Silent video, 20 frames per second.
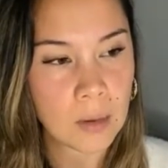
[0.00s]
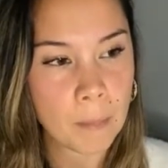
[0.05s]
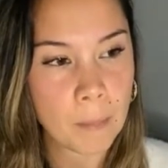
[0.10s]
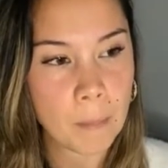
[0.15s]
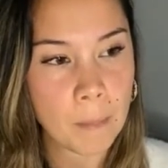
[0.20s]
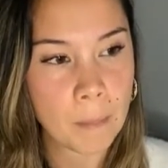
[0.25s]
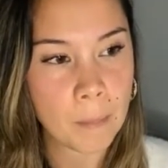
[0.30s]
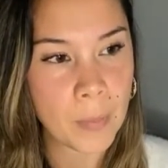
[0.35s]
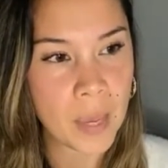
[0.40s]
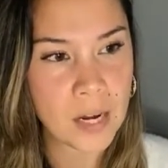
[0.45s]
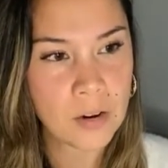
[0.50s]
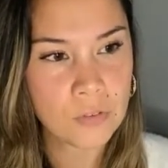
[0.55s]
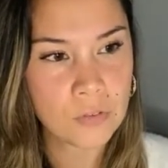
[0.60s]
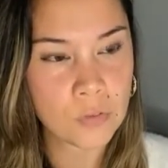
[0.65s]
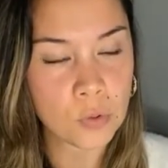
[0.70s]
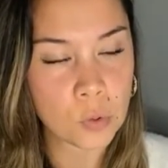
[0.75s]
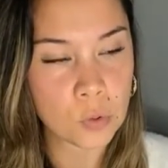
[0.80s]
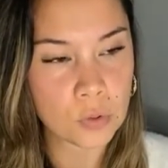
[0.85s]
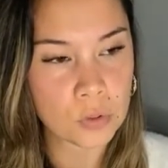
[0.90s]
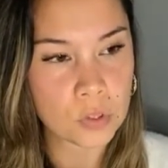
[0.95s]

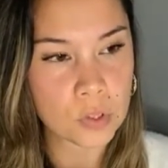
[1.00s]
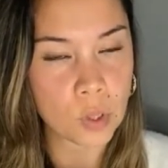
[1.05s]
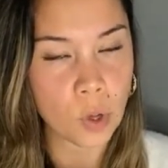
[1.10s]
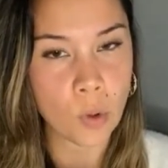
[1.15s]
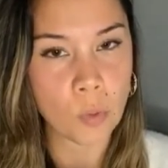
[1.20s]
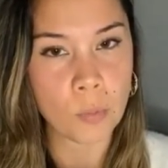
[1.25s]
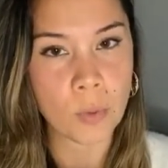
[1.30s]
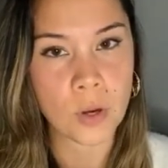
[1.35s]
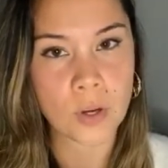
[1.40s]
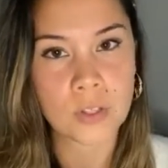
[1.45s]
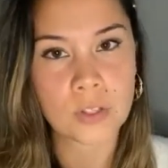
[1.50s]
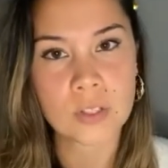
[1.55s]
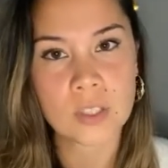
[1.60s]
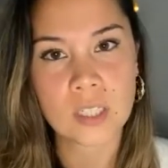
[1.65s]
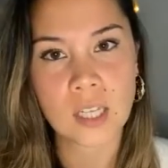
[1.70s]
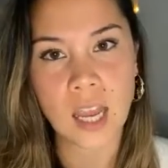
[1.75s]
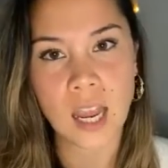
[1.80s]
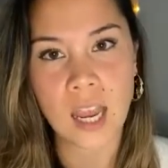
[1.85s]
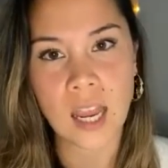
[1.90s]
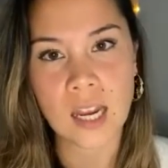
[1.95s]
metaphors
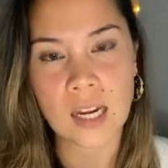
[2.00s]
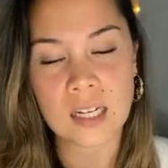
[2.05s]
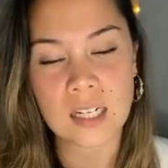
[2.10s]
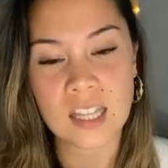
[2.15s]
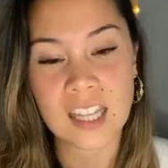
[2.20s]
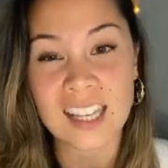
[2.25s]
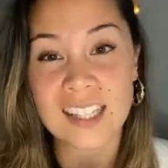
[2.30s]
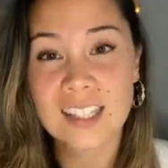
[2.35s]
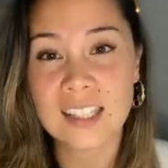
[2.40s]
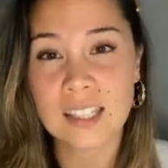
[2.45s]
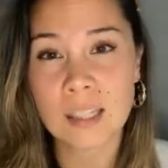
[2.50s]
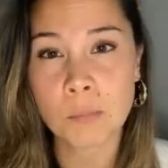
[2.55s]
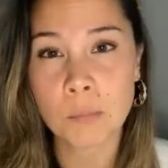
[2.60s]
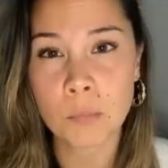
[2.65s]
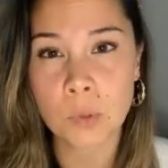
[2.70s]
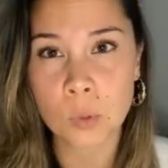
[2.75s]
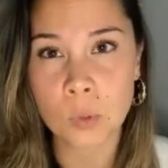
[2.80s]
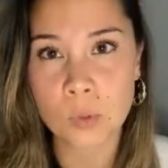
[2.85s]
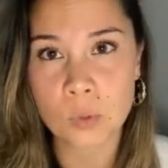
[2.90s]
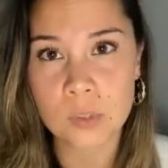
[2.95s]
almost, and they're
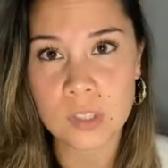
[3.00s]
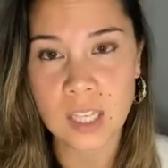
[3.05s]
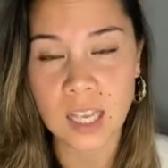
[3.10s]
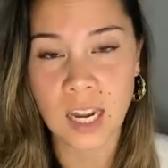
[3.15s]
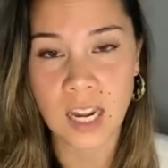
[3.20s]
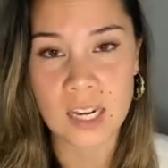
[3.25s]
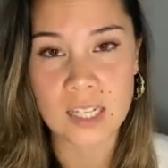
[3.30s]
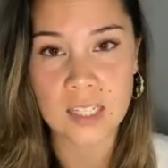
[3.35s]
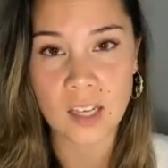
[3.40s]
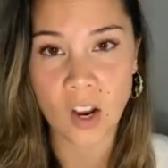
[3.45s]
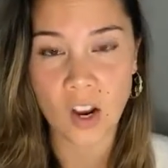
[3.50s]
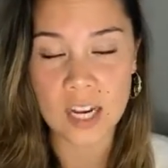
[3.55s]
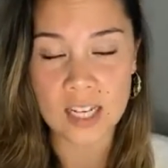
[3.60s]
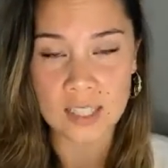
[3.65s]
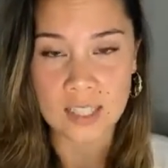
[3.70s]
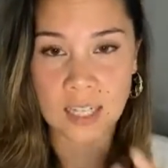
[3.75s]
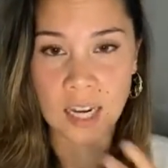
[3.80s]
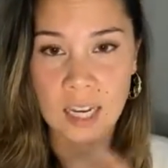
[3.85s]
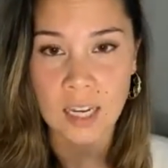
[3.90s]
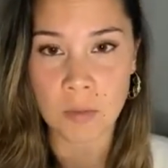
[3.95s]
symbols, and
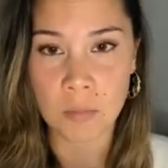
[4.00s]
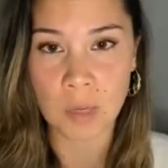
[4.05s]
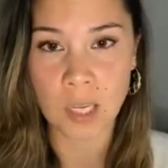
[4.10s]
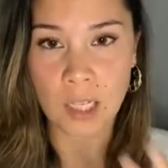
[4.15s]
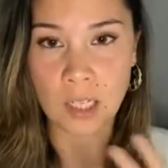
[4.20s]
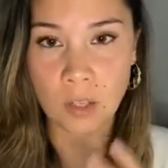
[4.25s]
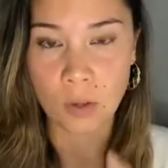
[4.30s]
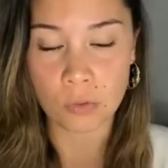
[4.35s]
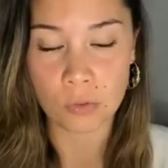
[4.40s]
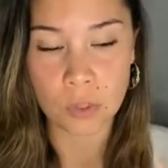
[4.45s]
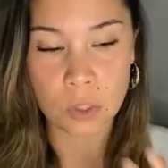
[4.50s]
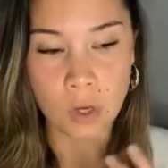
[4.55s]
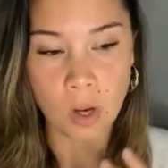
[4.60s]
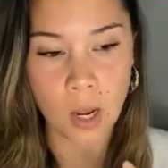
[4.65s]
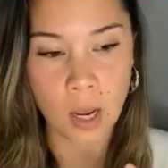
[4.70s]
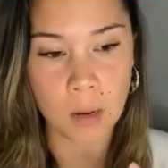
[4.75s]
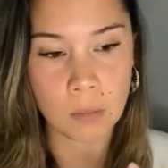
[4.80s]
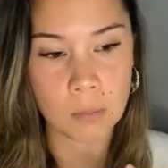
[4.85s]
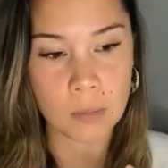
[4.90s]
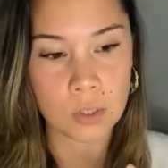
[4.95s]
it's taken me a long
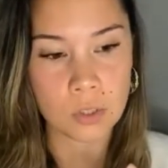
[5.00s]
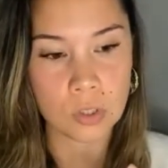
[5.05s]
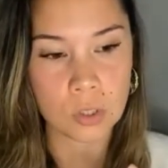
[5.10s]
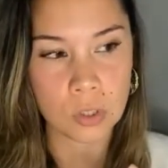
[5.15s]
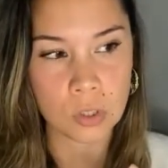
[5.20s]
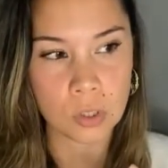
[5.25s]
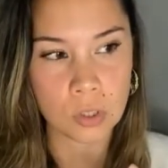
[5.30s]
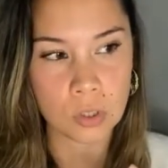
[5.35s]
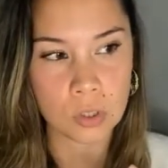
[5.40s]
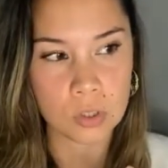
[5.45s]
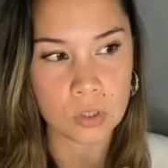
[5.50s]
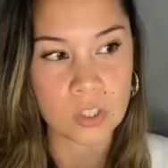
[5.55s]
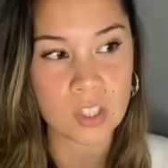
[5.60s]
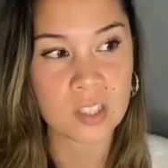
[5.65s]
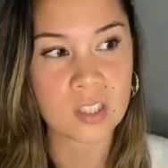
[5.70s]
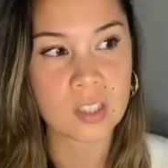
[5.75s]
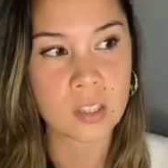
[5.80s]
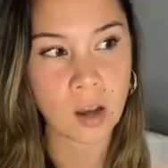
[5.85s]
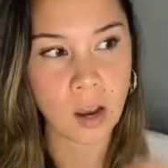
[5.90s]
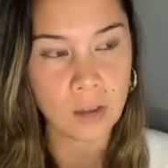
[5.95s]
time to
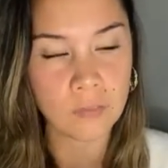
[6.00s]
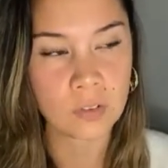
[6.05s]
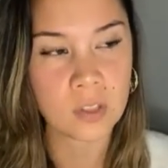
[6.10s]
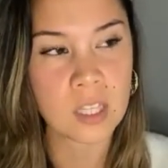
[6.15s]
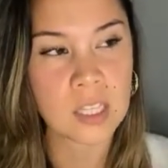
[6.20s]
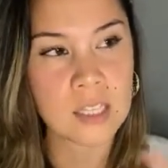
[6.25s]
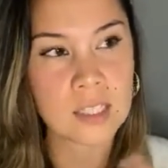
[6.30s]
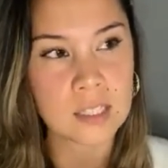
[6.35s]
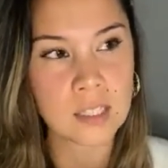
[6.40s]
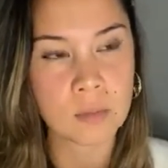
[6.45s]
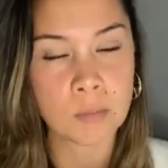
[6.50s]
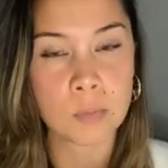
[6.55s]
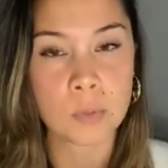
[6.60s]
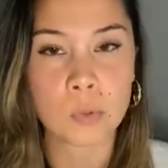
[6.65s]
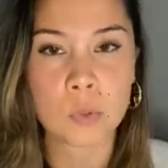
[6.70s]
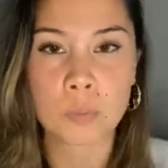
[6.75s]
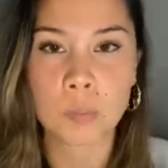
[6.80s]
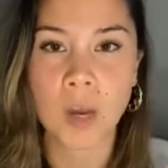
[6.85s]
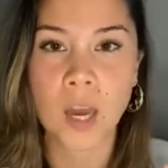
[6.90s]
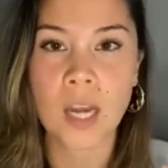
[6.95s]
decipher these
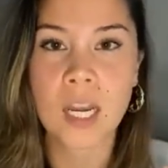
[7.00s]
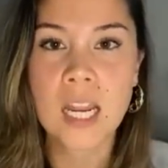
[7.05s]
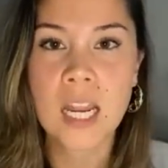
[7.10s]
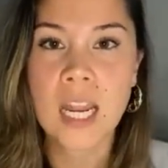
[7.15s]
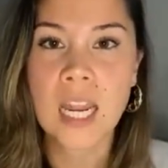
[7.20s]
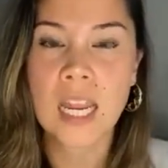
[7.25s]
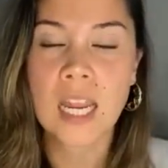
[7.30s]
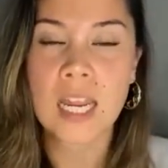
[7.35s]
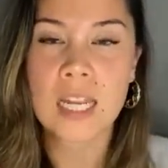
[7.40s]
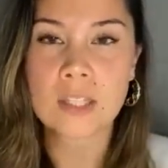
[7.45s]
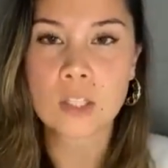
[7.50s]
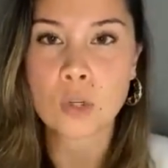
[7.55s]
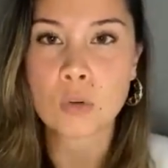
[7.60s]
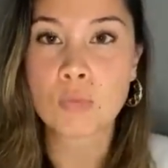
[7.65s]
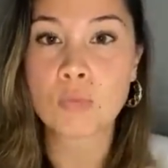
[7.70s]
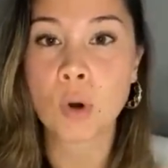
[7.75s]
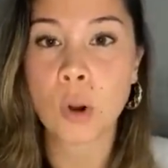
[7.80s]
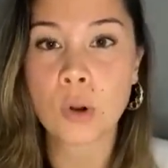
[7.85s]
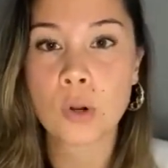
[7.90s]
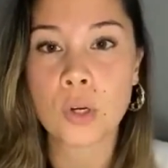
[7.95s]
symbols, but it's
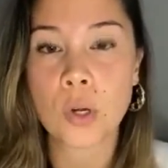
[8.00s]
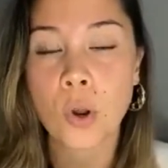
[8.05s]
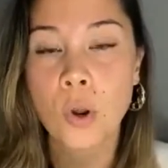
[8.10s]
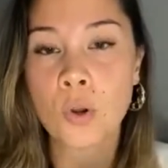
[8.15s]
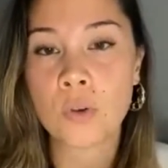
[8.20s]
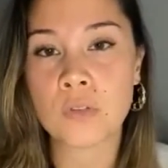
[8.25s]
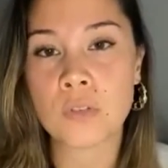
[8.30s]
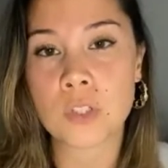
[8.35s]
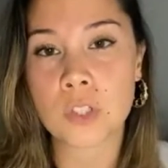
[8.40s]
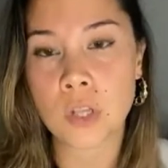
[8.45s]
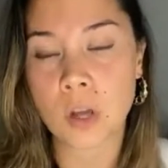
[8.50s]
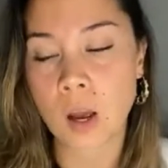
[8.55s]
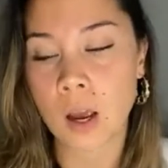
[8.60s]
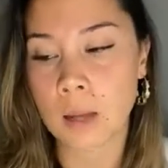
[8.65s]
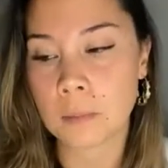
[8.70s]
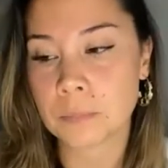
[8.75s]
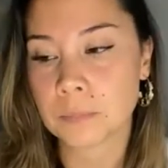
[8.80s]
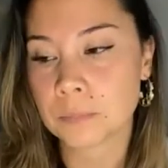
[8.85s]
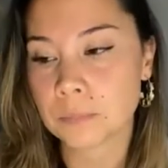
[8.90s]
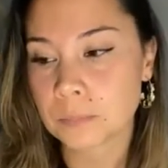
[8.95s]
grown over
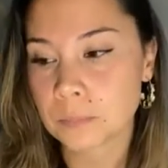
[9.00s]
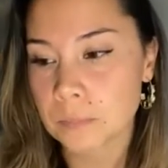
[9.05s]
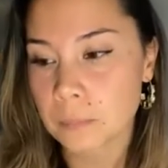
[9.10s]
time,